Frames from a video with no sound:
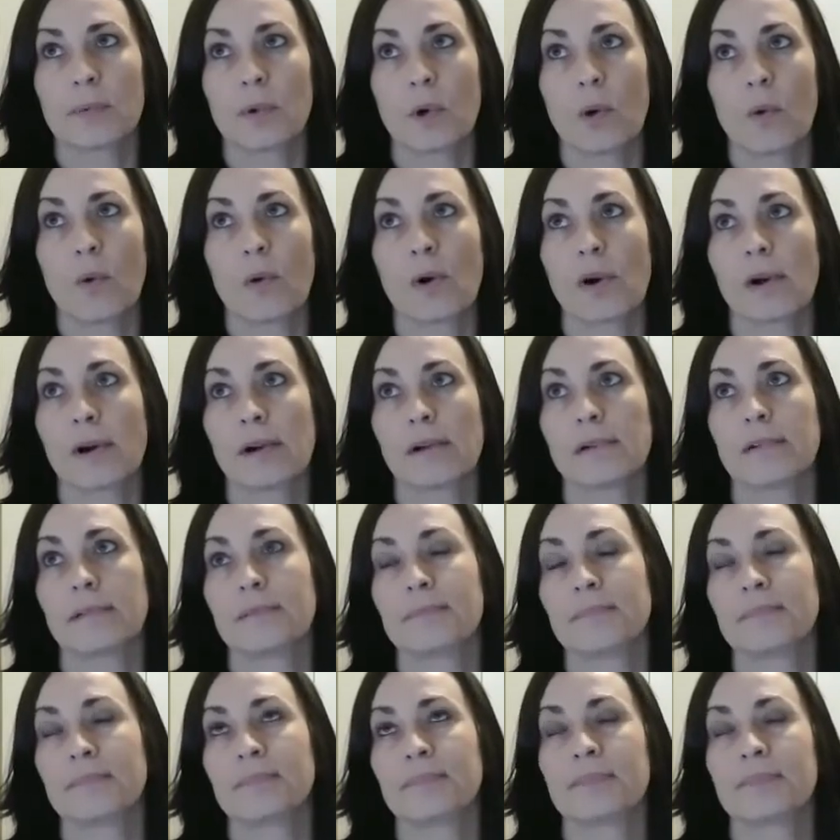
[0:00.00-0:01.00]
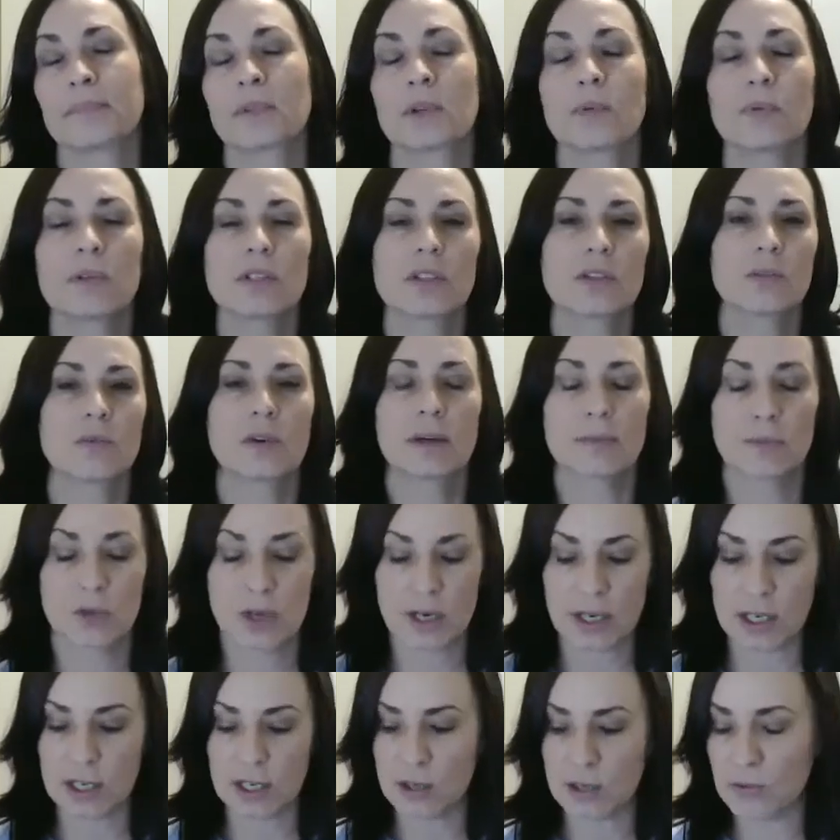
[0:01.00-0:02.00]
or what's the word I'm trying
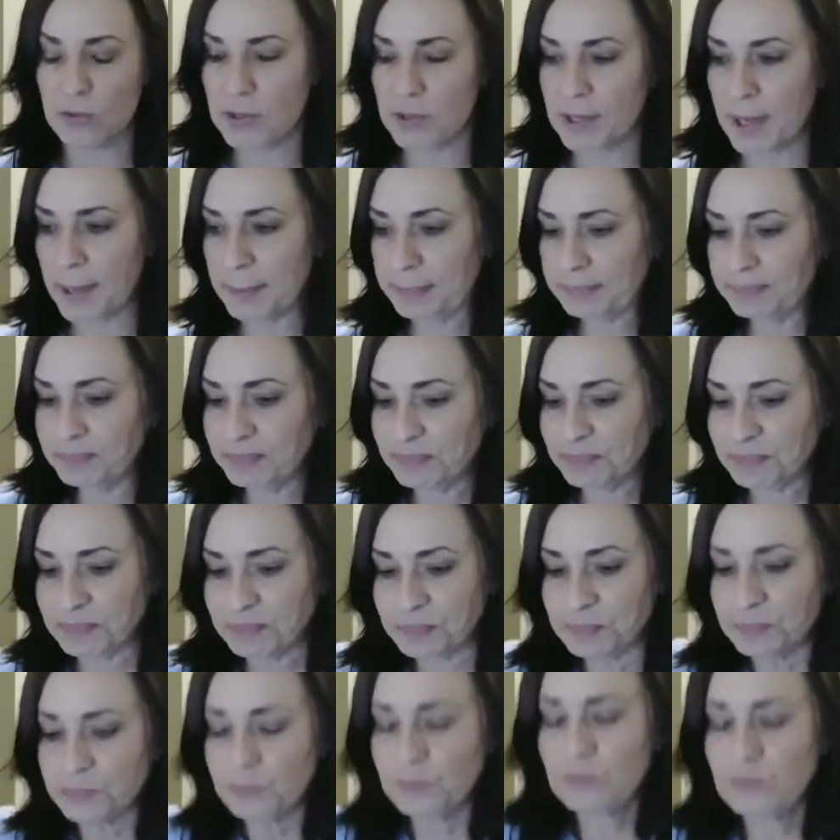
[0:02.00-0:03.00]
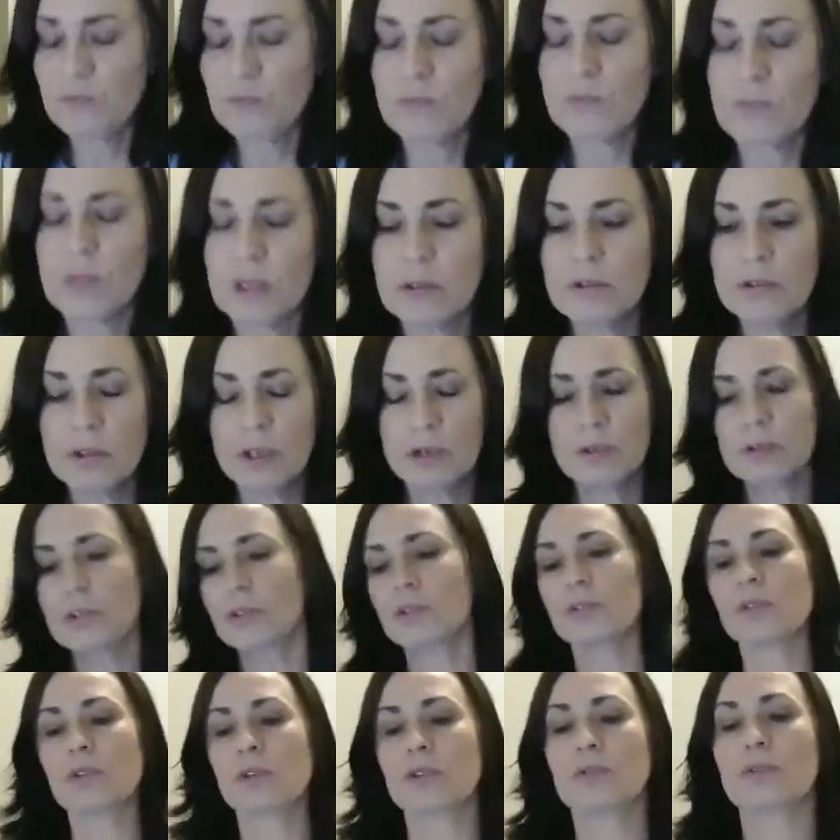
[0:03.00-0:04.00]
to use?
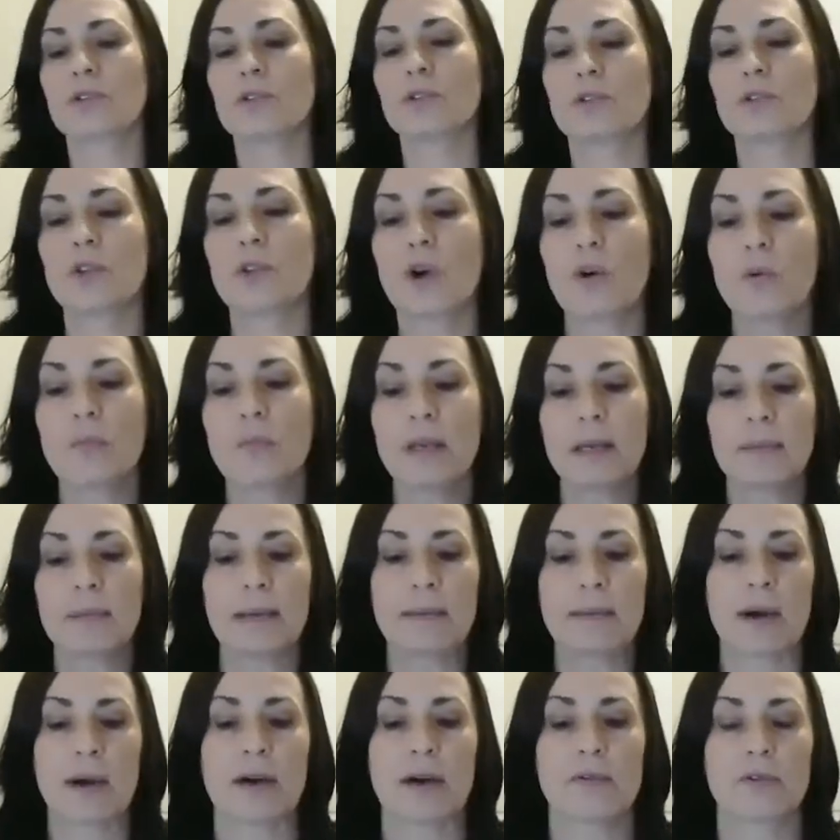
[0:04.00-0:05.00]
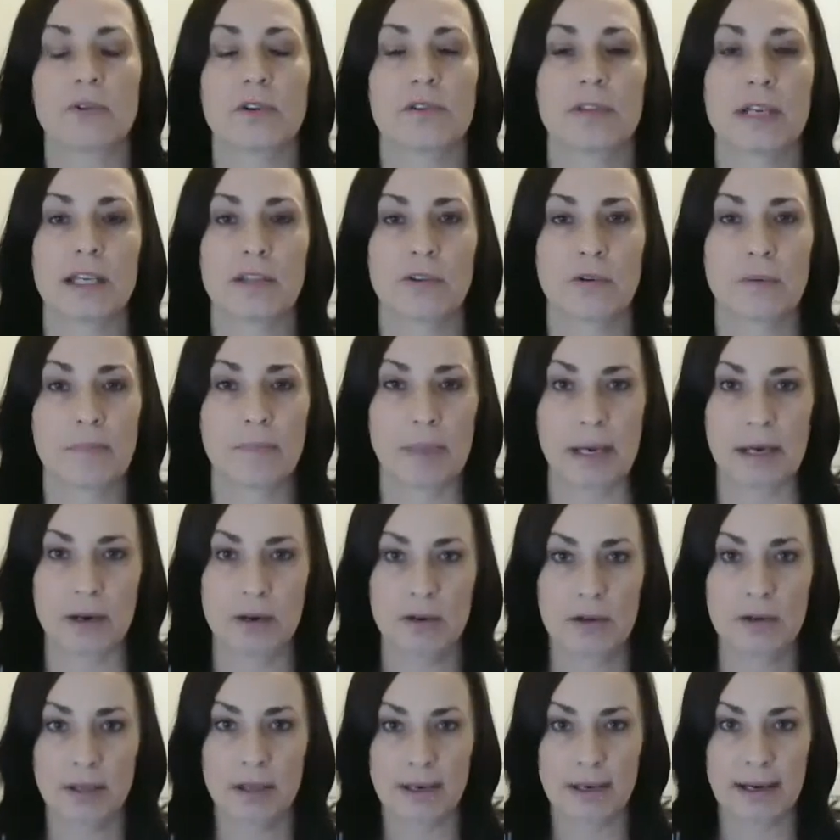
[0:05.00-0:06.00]
There's so many people out there who think they're
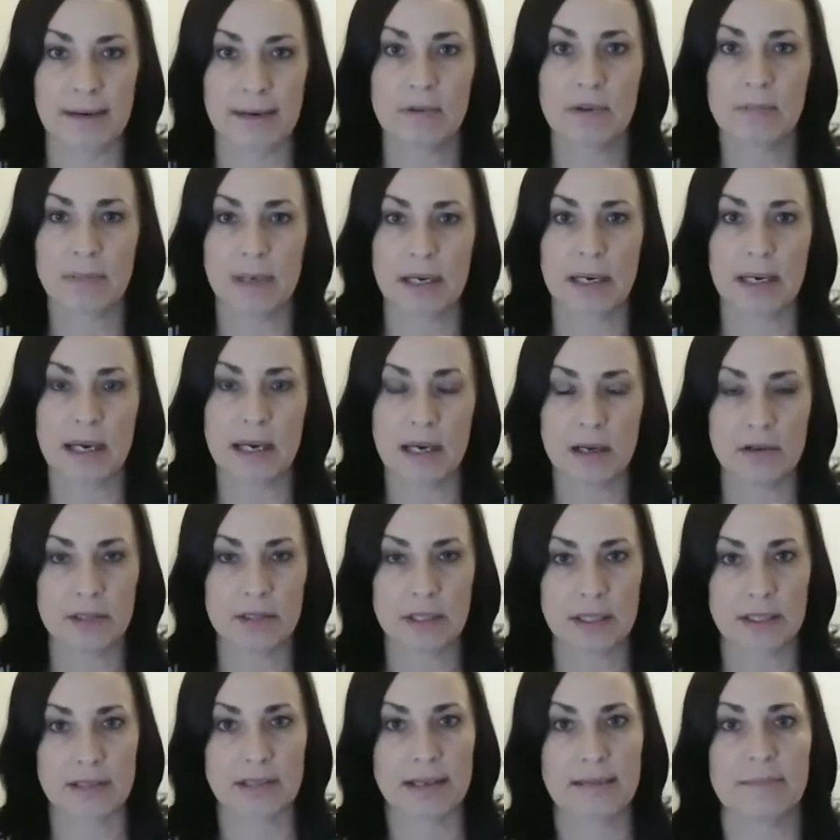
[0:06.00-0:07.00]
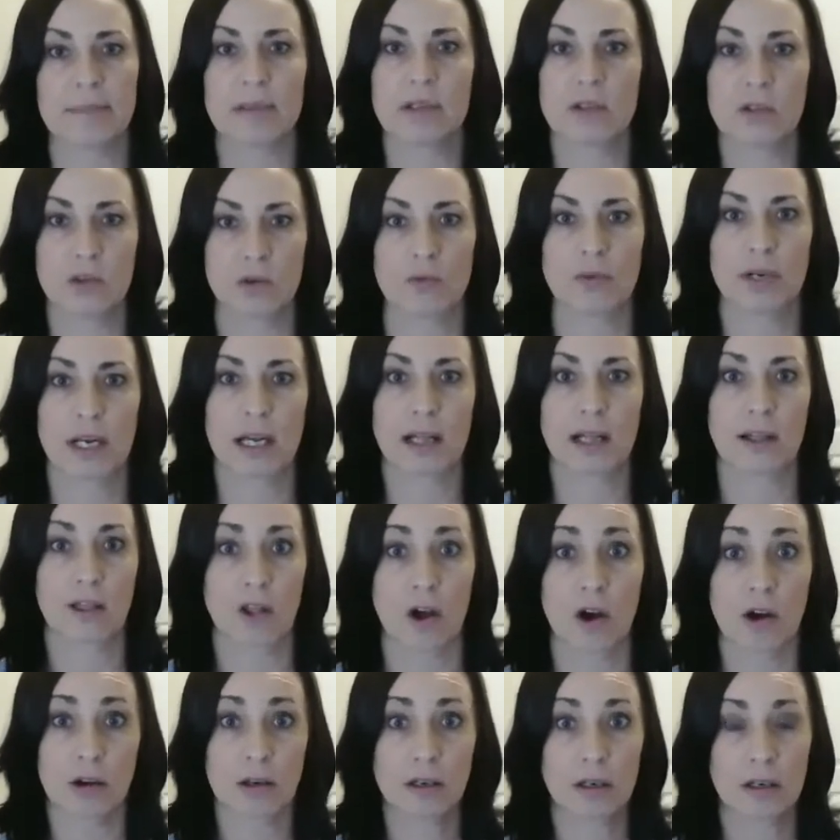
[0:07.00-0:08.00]
better than everybody else because they've been doing it
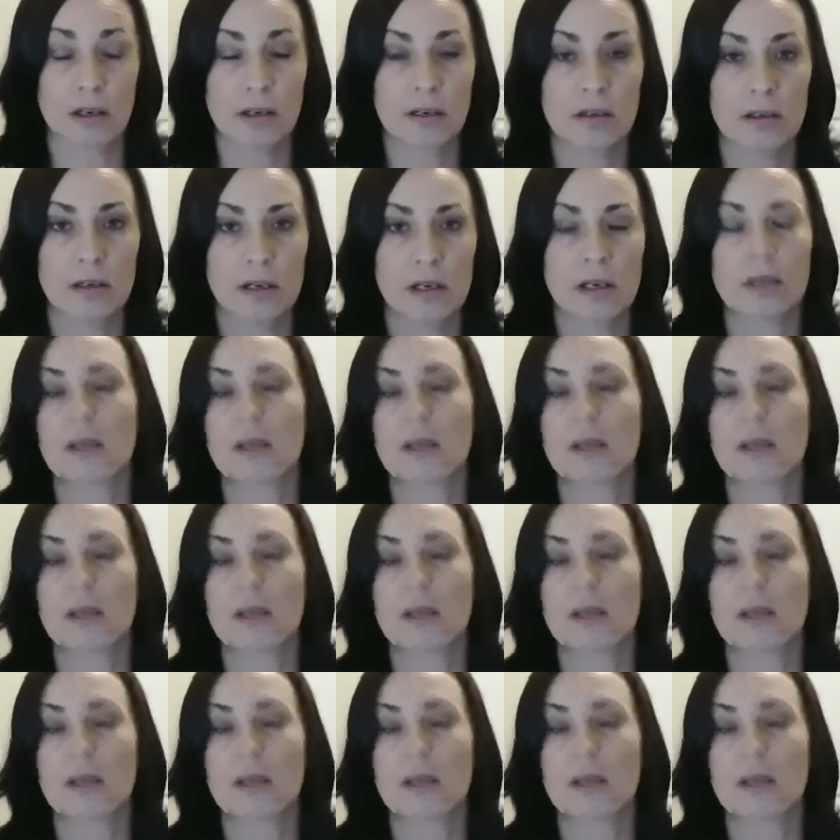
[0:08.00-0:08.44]
longer.